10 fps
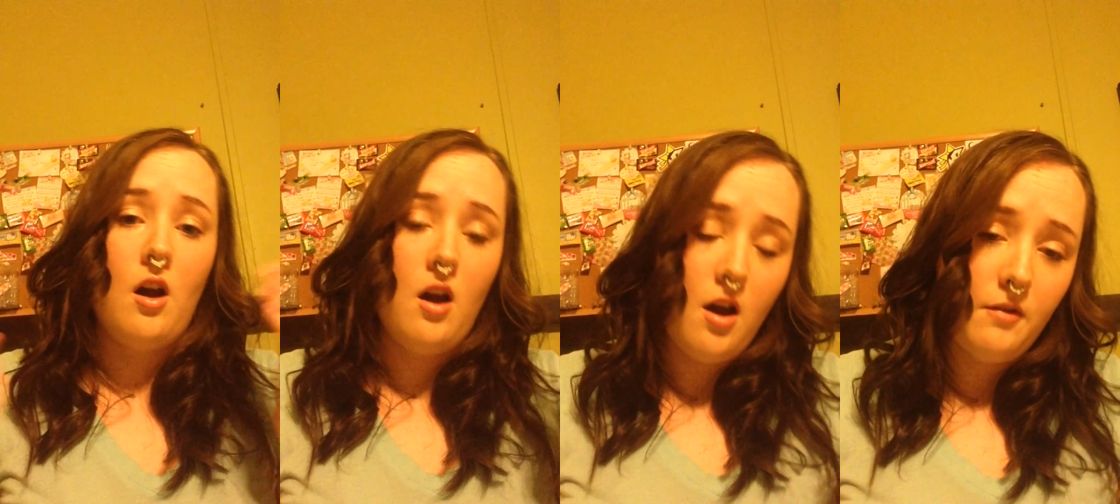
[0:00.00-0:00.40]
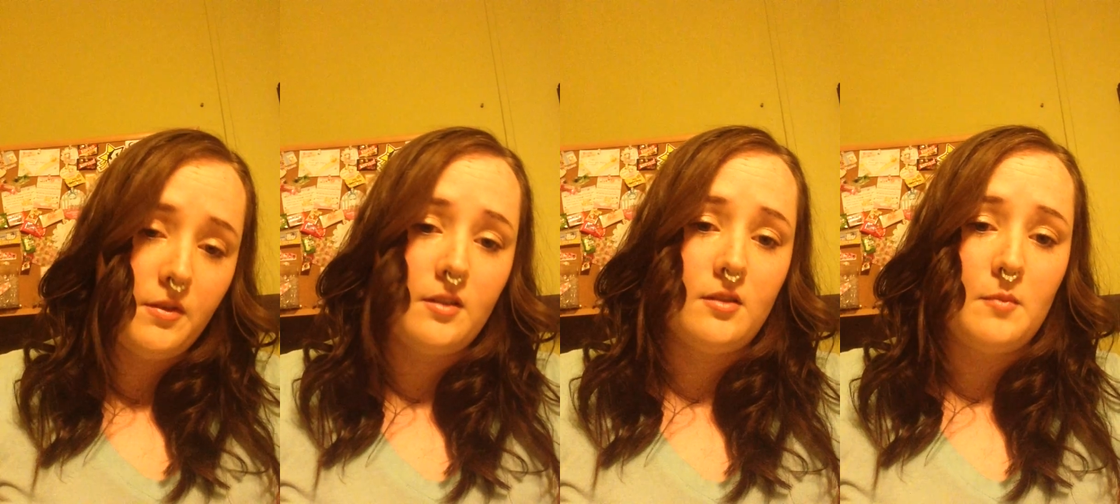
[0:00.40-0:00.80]

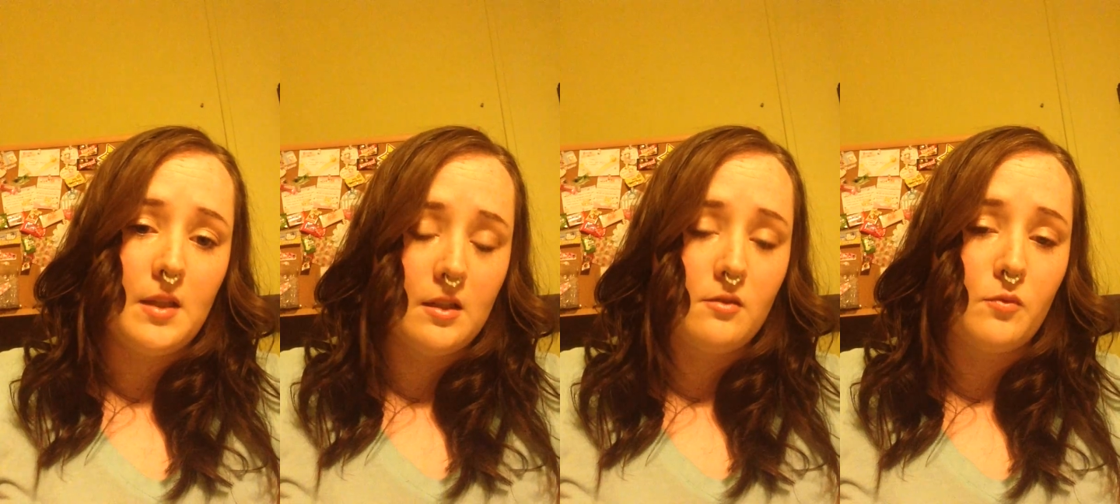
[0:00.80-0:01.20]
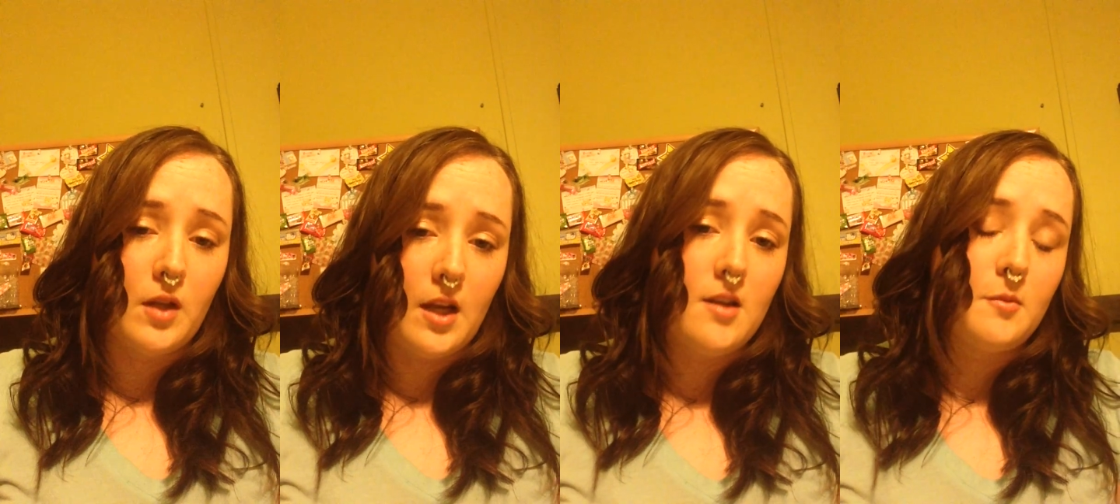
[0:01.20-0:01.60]
Obviously because of
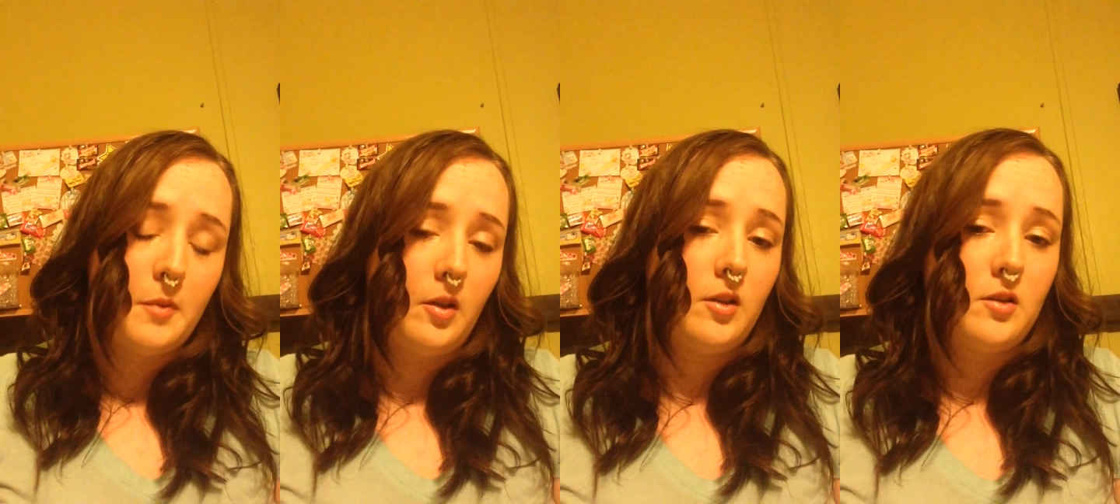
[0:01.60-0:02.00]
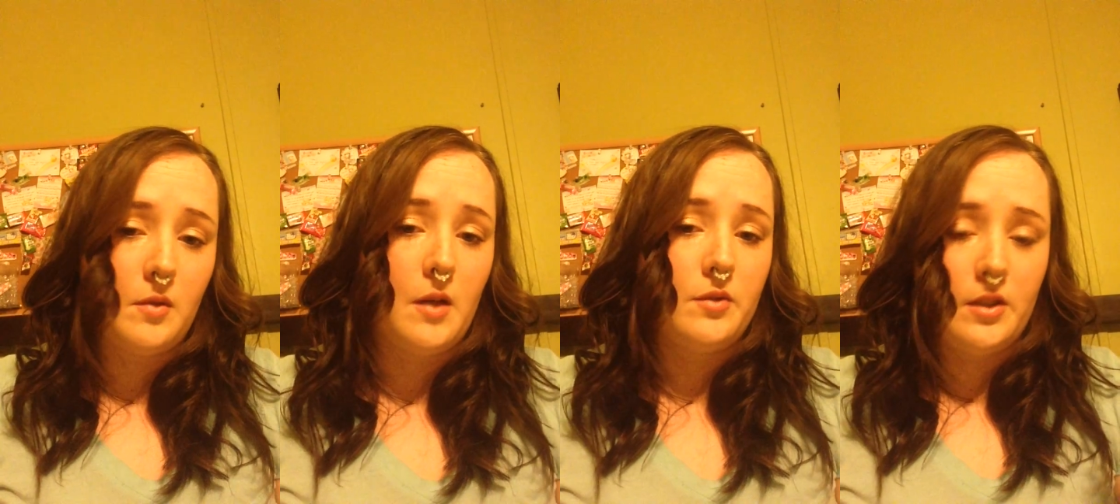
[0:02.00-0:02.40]
what I experienced
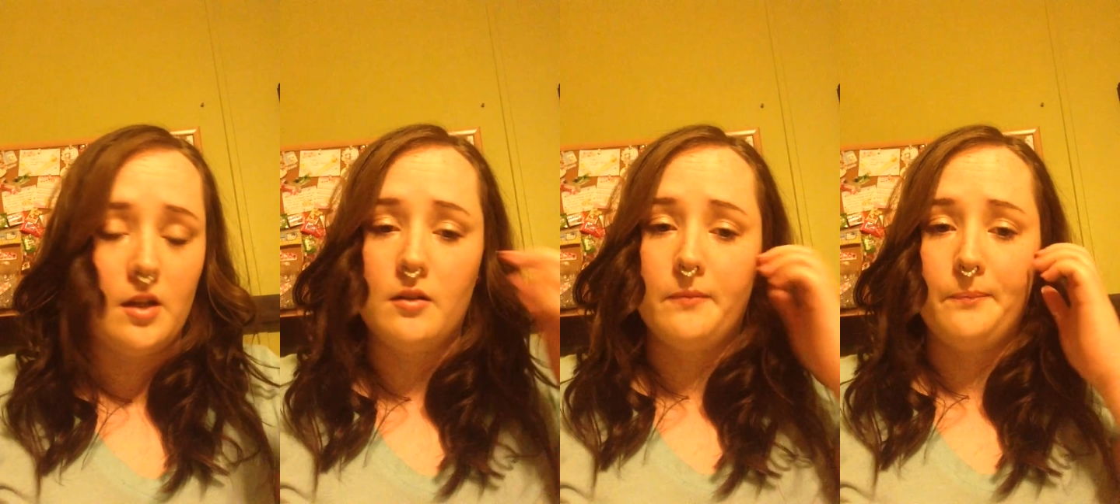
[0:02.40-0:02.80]
when I was young.